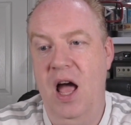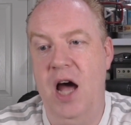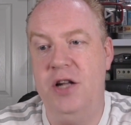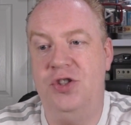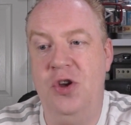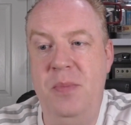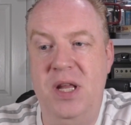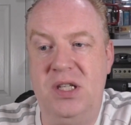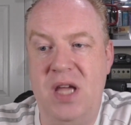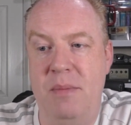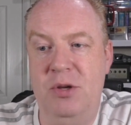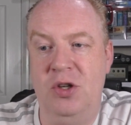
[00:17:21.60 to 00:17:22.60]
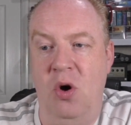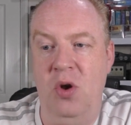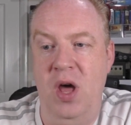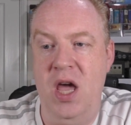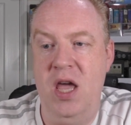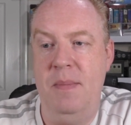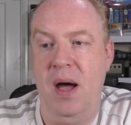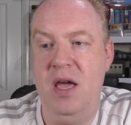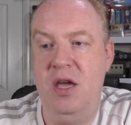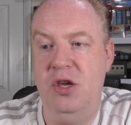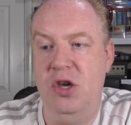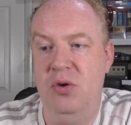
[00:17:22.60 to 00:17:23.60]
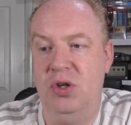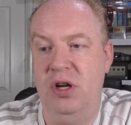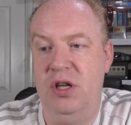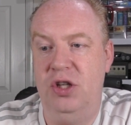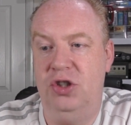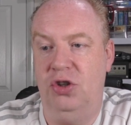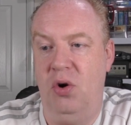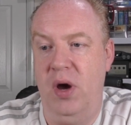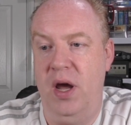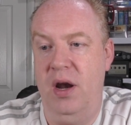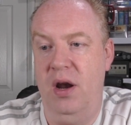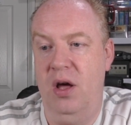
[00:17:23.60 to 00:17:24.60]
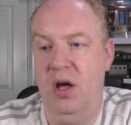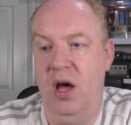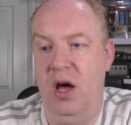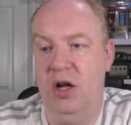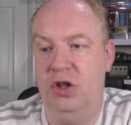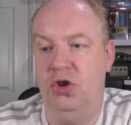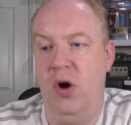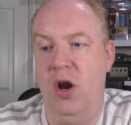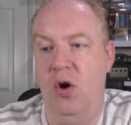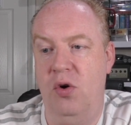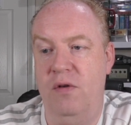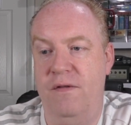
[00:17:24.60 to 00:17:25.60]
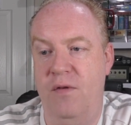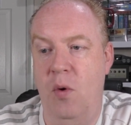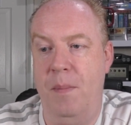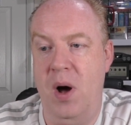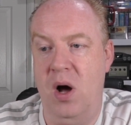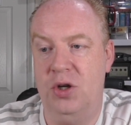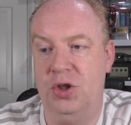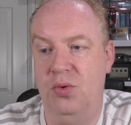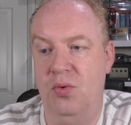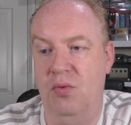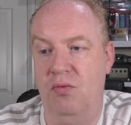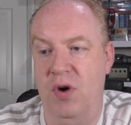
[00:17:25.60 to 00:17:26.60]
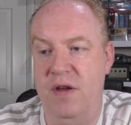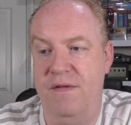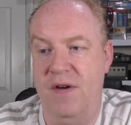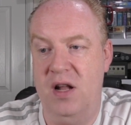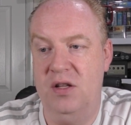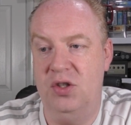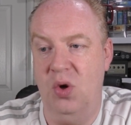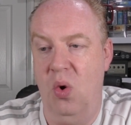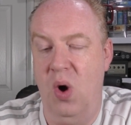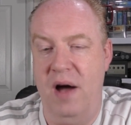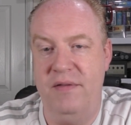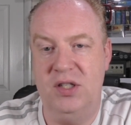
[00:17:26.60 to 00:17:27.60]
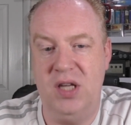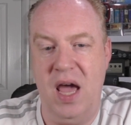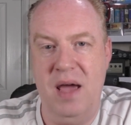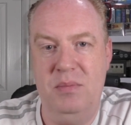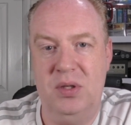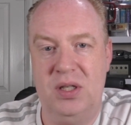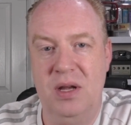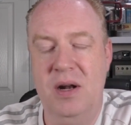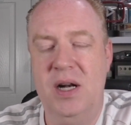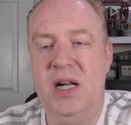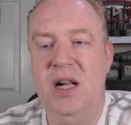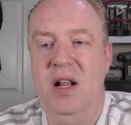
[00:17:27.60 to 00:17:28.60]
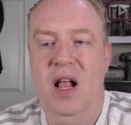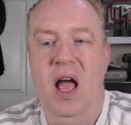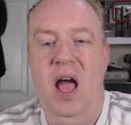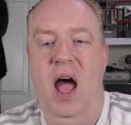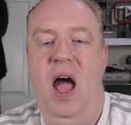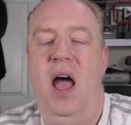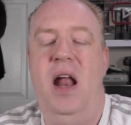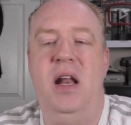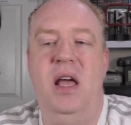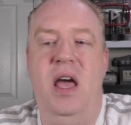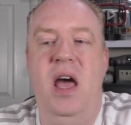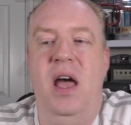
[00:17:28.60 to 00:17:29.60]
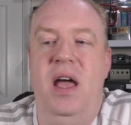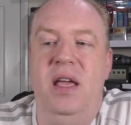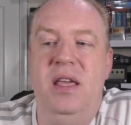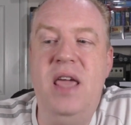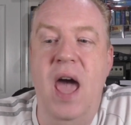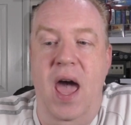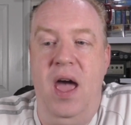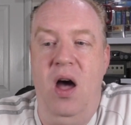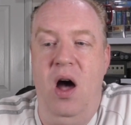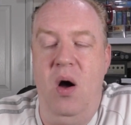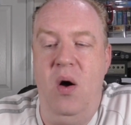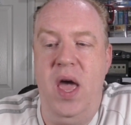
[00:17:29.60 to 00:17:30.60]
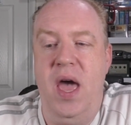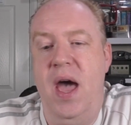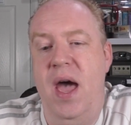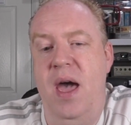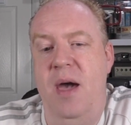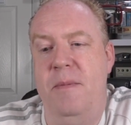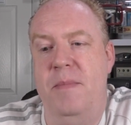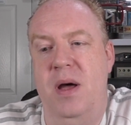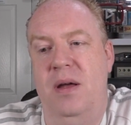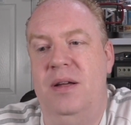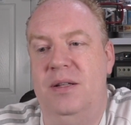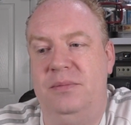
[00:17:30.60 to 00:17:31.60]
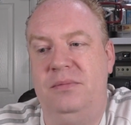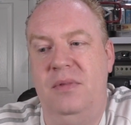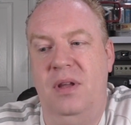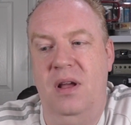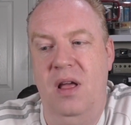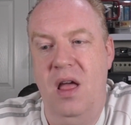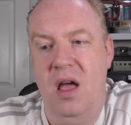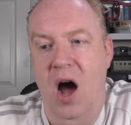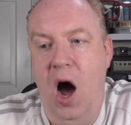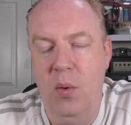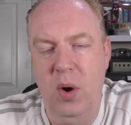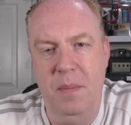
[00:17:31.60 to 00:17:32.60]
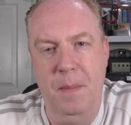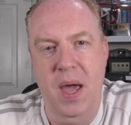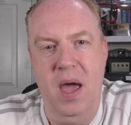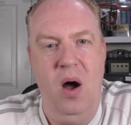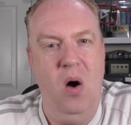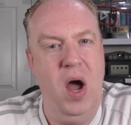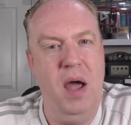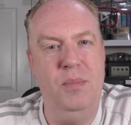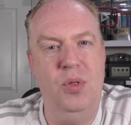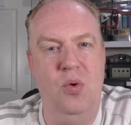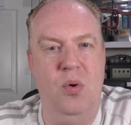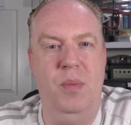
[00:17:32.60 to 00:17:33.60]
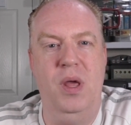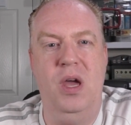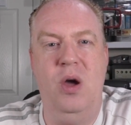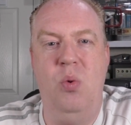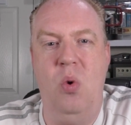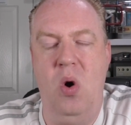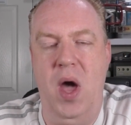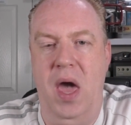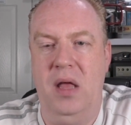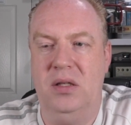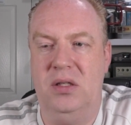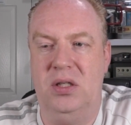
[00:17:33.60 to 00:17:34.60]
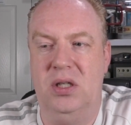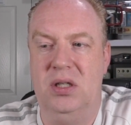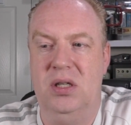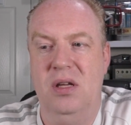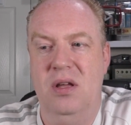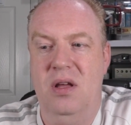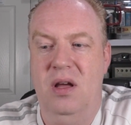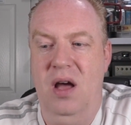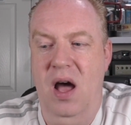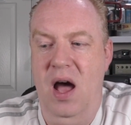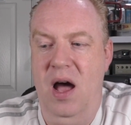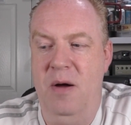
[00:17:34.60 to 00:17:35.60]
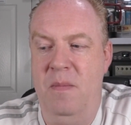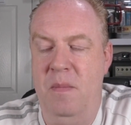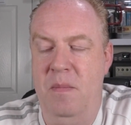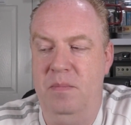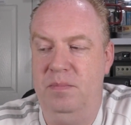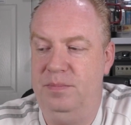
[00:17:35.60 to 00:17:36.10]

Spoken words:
Too many scammers on eBay, usually trying on for partial refunds or other scams. And yeah, I will admit, I am normally quite... I'm